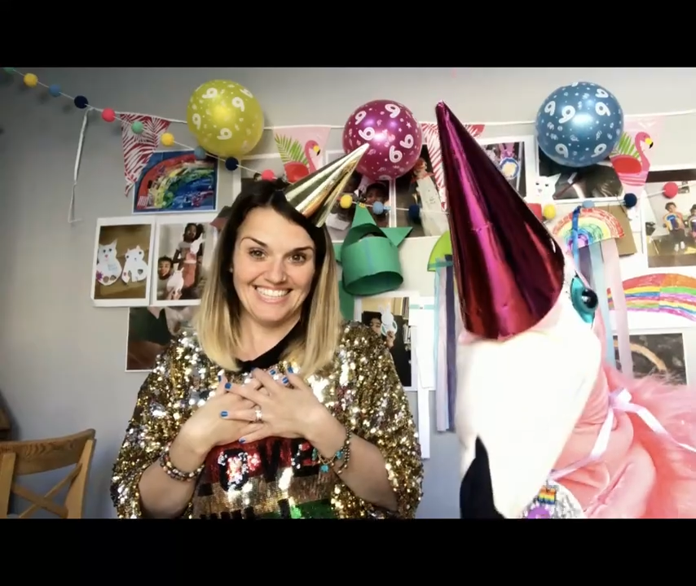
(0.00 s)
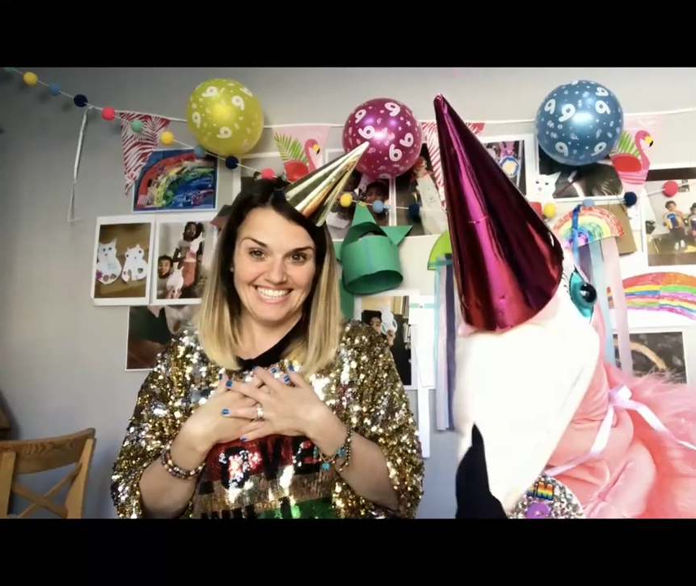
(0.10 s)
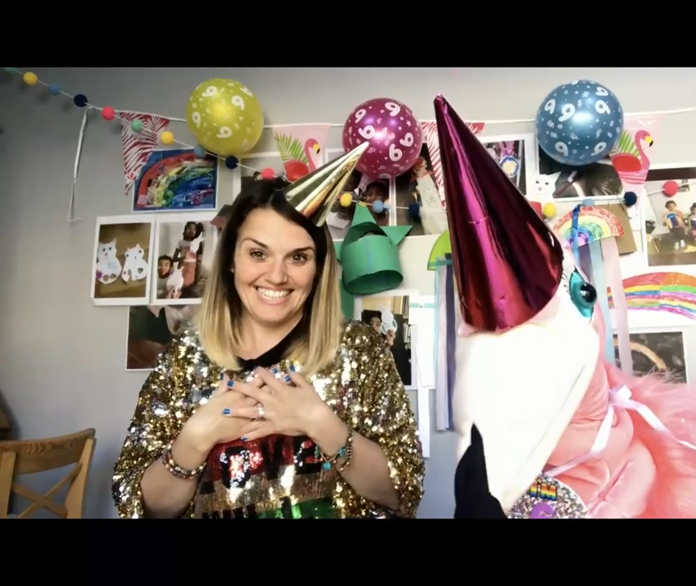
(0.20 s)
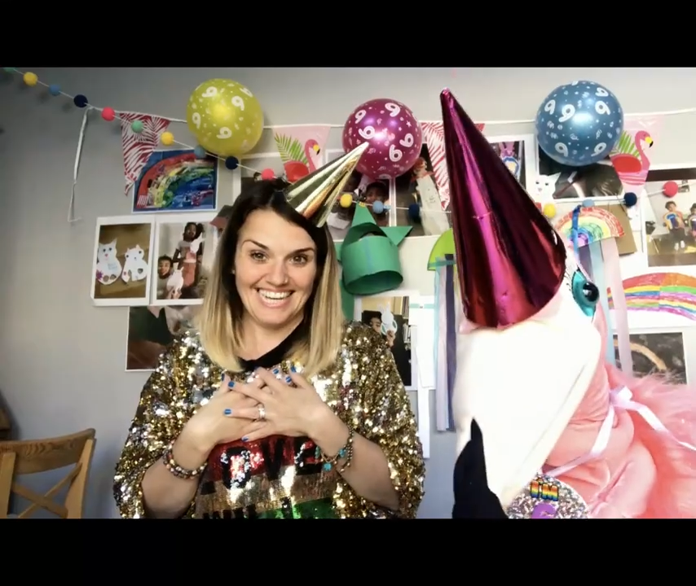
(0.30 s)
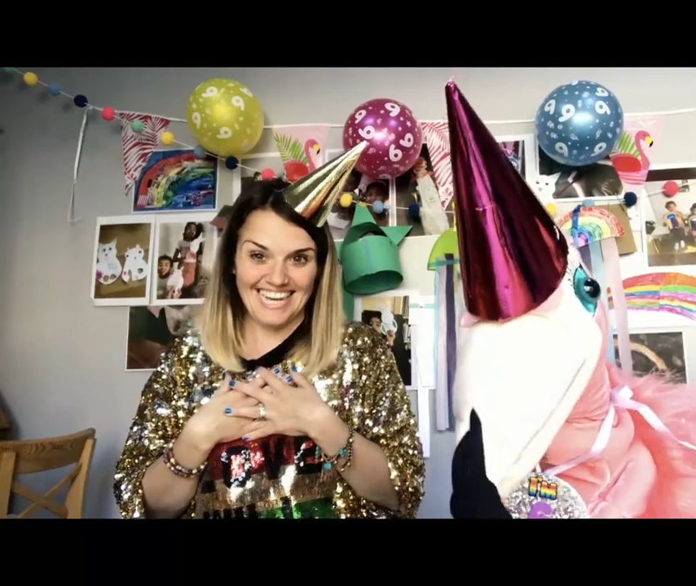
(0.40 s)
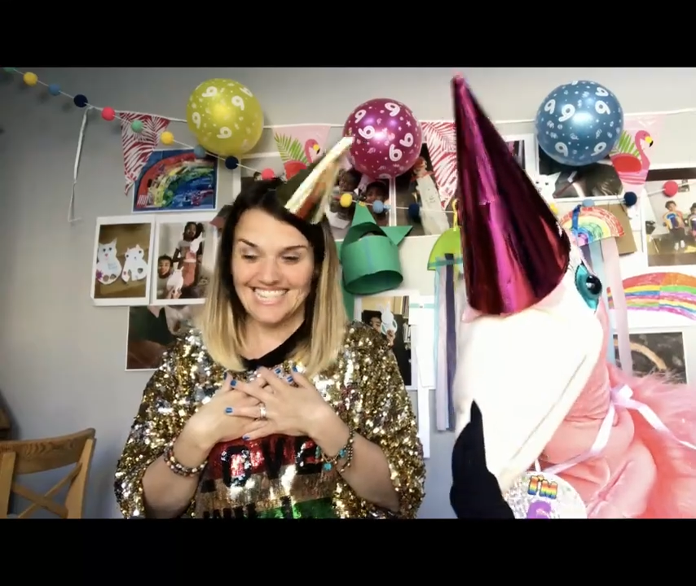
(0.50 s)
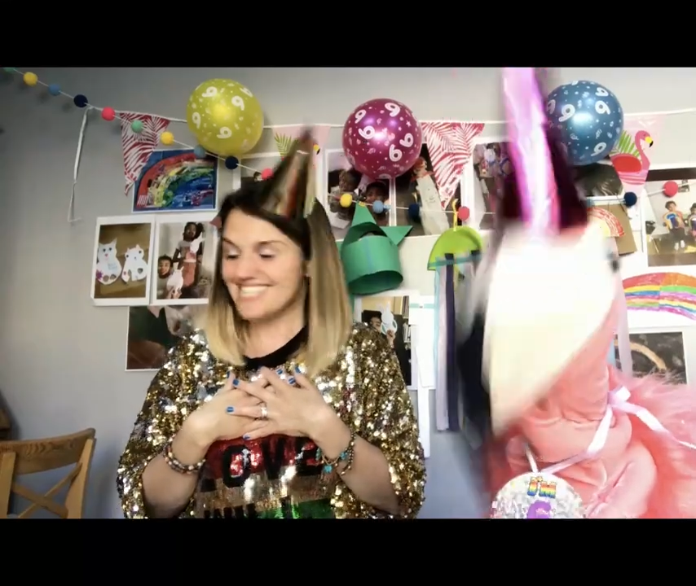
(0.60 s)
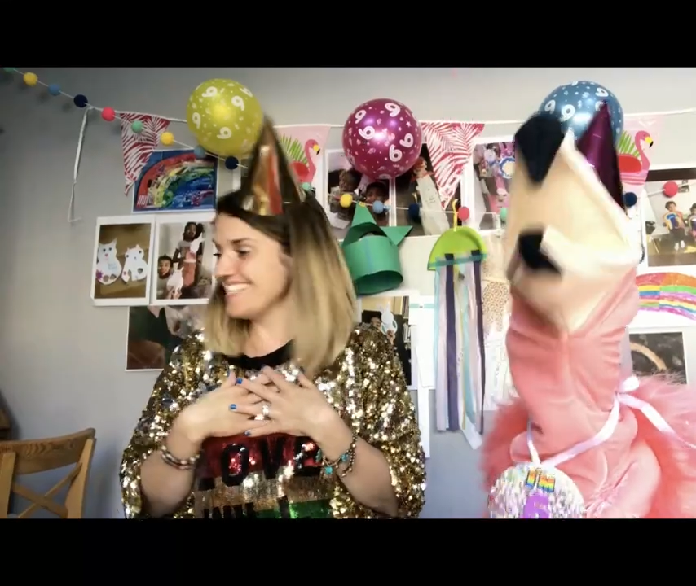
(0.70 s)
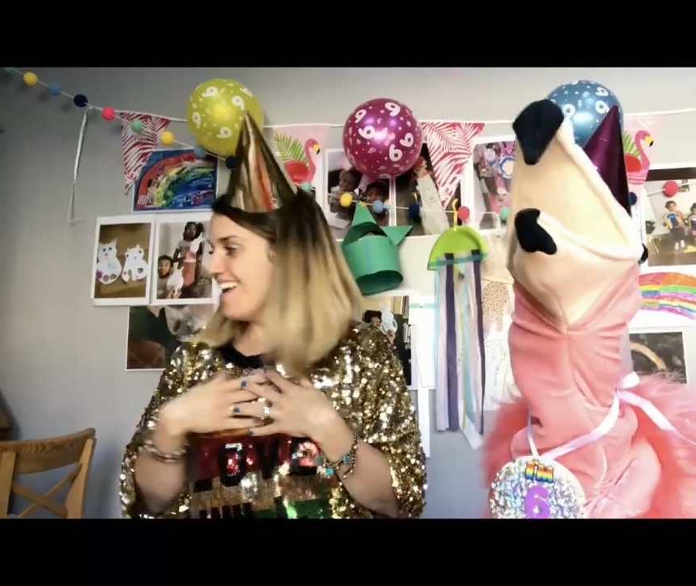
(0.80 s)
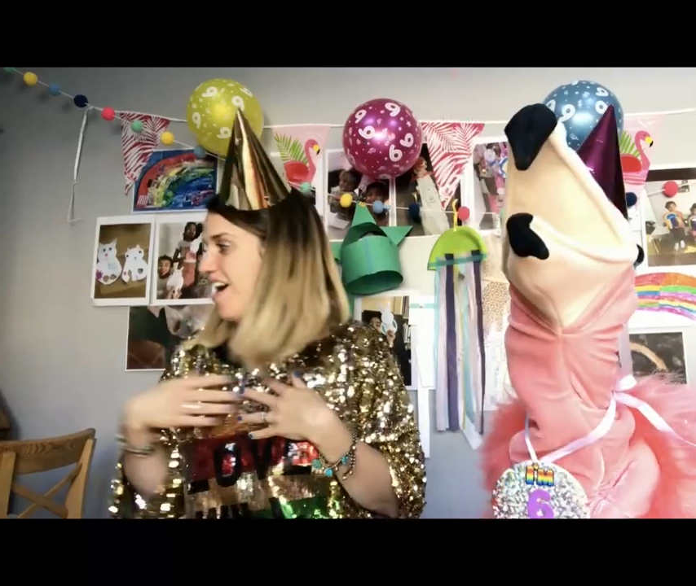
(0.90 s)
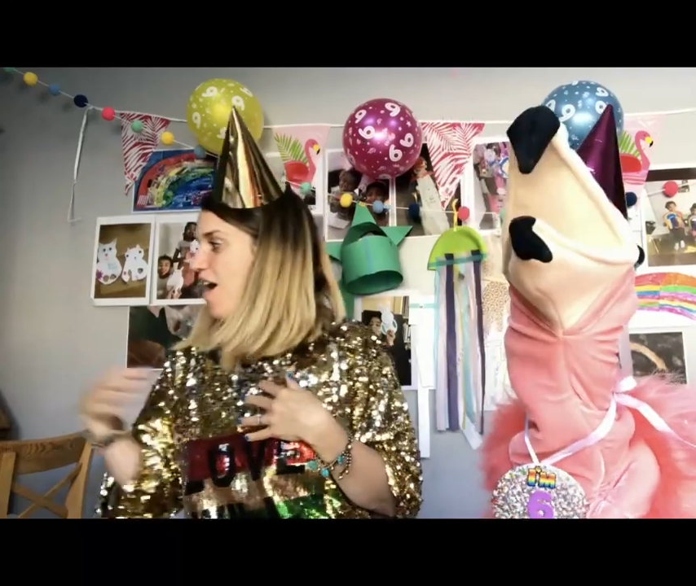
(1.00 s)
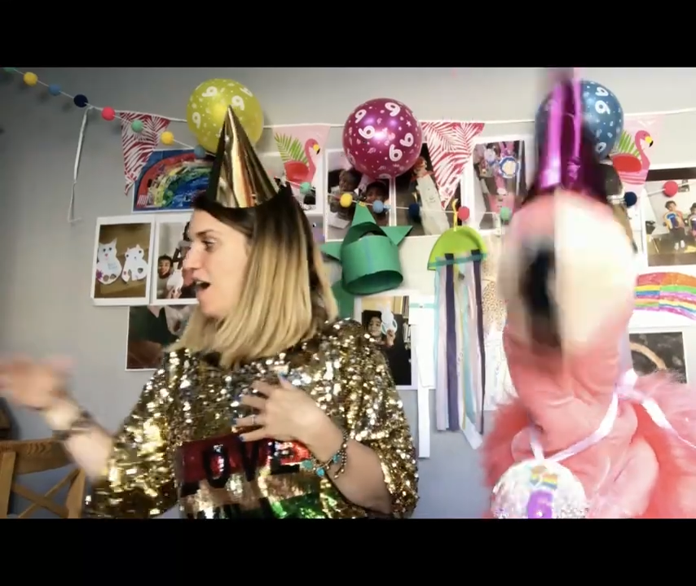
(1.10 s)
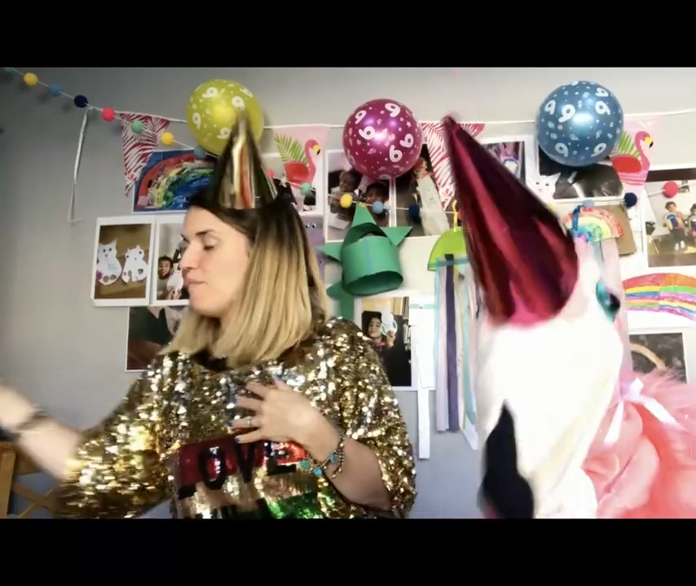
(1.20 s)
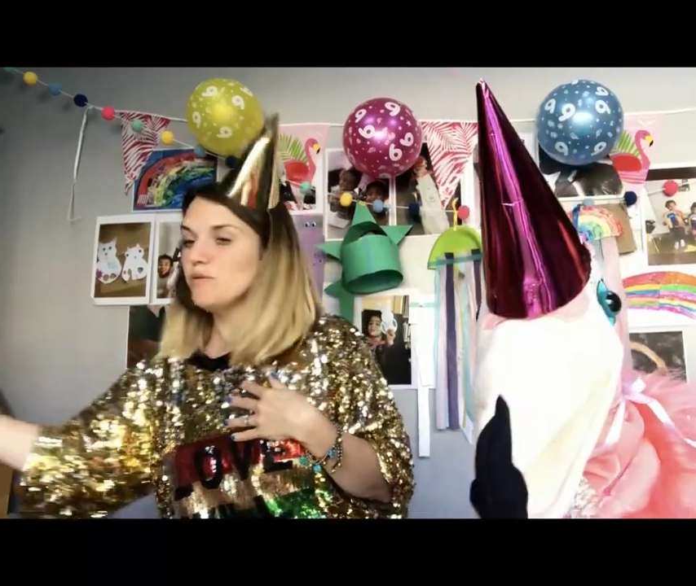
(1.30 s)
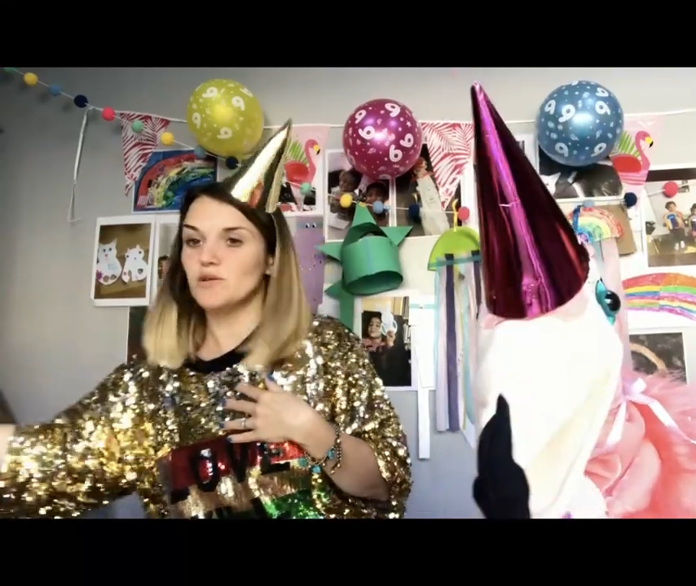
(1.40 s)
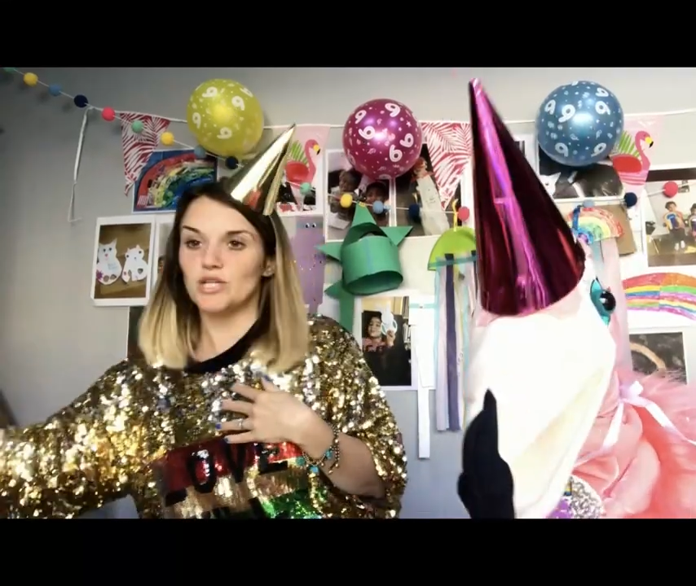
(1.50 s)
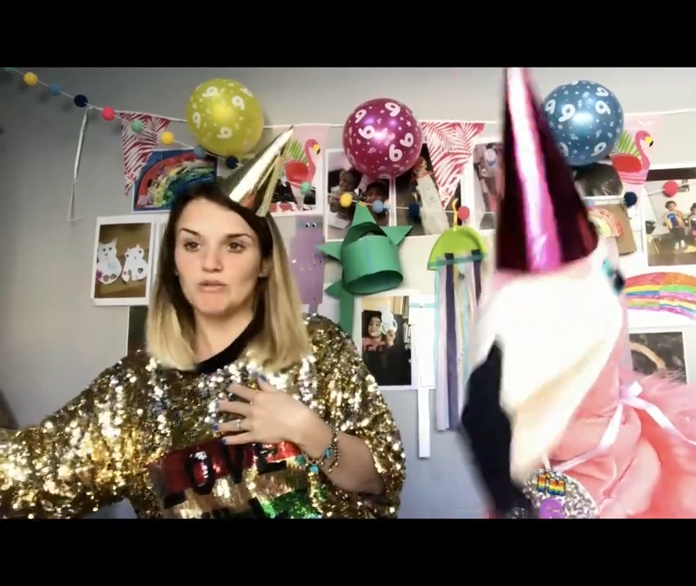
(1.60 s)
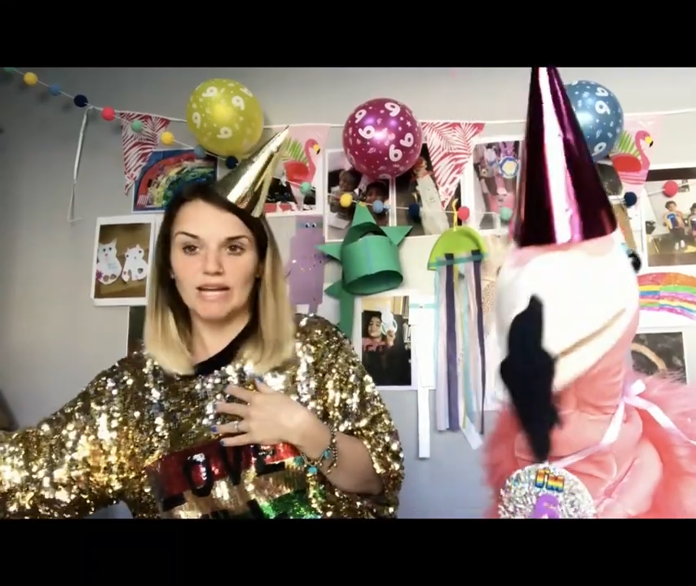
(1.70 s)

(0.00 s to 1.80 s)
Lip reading: Yes, I bought you